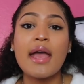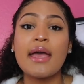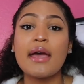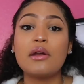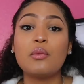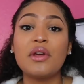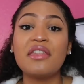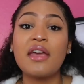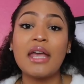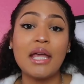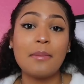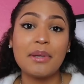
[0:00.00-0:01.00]
And with
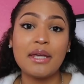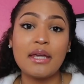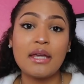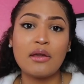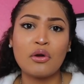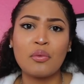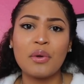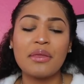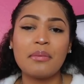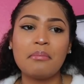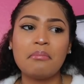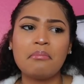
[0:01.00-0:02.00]
A&P, or
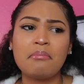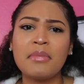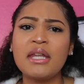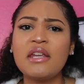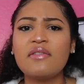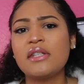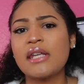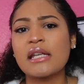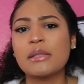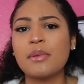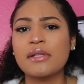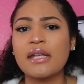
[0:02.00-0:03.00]
with many of the
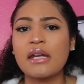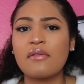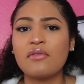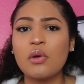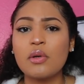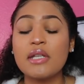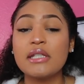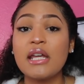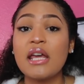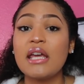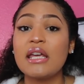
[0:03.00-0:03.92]
textbooks that I've noticed,